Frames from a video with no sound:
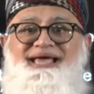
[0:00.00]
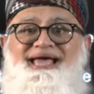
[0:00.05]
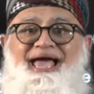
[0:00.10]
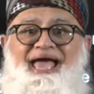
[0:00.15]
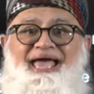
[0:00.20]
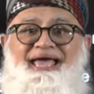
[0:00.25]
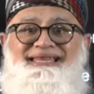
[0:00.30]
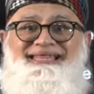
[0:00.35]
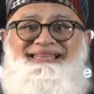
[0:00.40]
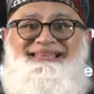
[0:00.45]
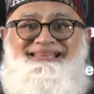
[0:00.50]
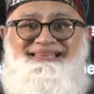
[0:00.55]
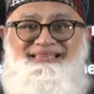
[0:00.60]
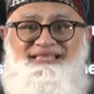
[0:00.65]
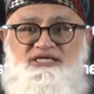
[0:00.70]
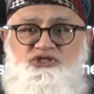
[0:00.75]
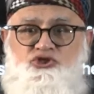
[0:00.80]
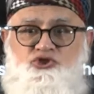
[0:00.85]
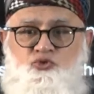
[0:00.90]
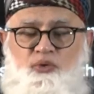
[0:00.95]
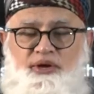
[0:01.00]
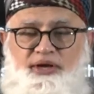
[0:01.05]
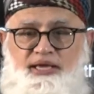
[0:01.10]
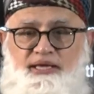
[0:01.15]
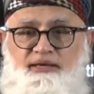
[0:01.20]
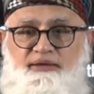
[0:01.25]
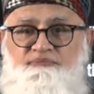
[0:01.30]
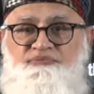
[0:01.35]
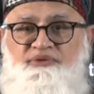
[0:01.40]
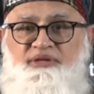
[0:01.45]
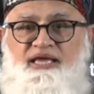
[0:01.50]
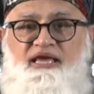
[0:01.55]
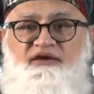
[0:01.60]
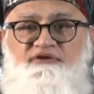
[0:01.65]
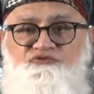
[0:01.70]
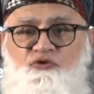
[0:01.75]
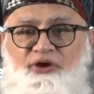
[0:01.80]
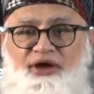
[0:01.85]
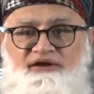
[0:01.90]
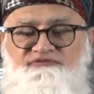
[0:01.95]
And in this way, if
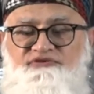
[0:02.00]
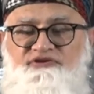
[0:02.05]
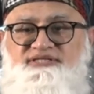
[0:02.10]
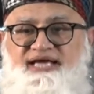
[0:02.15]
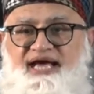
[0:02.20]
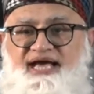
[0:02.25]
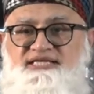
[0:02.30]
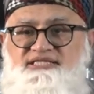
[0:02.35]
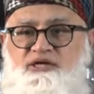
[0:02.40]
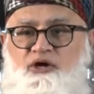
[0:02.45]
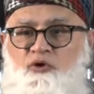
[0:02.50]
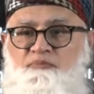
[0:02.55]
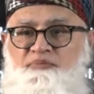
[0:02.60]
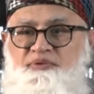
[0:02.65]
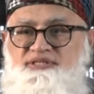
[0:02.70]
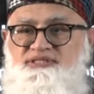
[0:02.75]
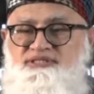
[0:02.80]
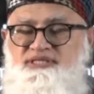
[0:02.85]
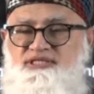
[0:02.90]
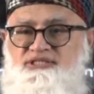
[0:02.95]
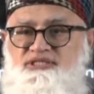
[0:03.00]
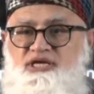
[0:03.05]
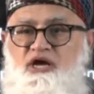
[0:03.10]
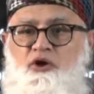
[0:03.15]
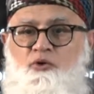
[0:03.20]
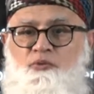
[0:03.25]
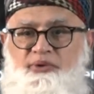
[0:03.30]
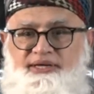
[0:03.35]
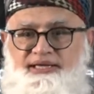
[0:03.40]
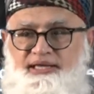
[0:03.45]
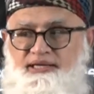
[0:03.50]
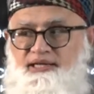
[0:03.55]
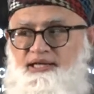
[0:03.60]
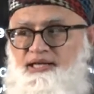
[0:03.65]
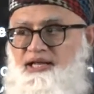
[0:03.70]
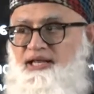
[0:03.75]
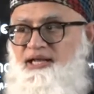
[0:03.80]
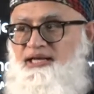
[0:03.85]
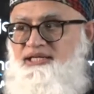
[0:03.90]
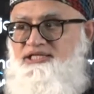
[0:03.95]
we advertise our business, we can
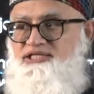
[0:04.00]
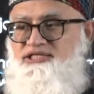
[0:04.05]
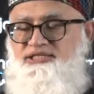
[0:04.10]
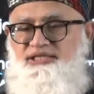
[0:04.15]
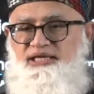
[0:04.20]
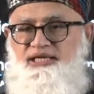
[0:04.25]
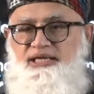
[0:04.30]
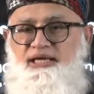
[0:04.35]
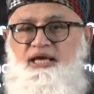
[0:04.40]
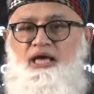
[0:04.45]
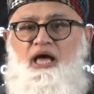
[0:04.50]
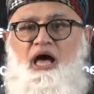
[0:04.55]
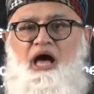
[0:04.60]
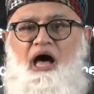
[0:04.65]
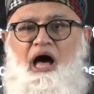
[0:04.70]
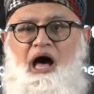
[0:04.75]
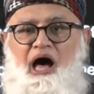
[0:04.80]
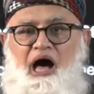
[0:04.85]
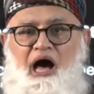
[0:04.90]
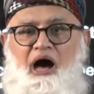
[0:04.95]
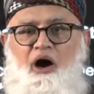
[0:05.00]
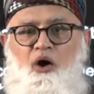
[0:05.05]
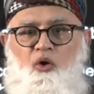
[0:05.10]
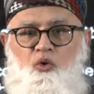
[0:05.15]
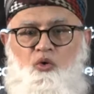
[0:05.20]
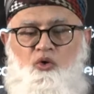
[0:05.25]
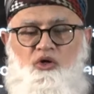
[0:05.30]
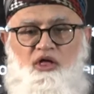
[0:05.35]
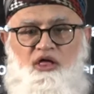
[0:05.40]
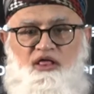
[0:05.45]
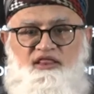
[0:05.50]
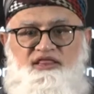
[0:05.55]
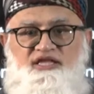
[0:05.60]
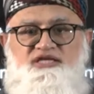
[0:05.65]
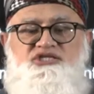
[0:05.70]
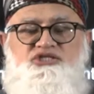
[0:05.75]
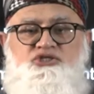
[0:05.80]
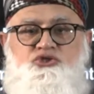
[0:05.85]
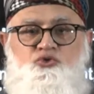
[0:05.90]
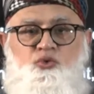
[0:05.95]
clearly see how
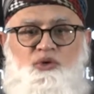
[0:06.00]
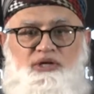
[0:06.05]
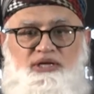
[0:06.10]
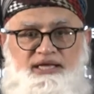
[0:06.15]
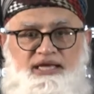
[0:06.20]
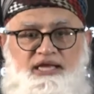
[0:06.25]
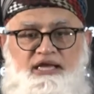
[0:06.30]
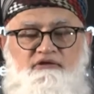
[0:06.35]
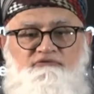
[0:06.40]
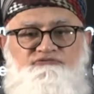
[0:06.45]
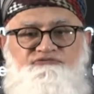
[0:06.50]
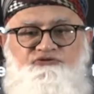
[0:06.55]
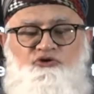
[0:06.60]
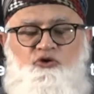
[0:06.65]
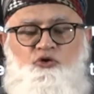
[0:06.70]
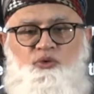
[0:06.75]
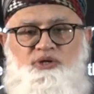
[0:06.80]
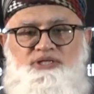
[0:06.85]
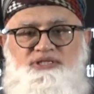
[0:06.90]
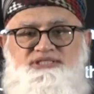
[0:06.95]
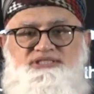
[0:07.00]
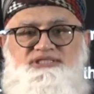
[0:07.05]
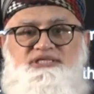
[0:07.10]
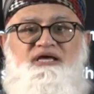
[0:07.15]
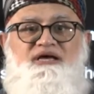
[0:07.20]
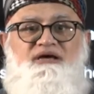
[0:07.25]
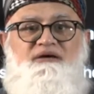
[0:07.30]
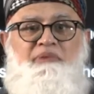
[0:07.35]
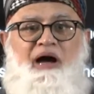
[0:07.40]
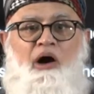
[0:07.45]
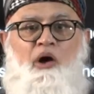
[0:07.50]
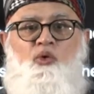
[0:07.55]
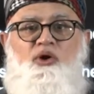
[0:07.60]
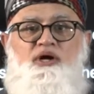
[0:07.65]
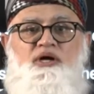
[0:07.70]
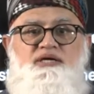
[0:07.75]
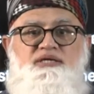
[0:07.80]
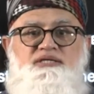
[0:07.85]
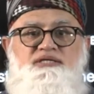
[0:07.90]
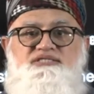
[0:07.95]
this will influence our
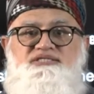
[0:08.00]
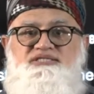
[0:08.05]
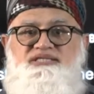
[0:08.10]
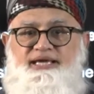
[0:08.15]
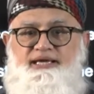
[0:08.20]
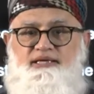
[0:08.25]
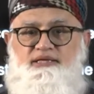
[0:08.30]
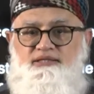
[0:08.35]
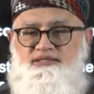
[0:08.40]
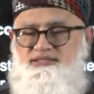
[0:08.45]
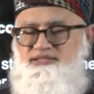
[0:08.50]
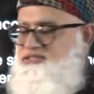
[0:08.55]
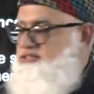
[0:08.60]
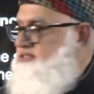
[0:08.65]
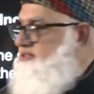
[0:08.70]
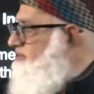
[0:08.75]
sales.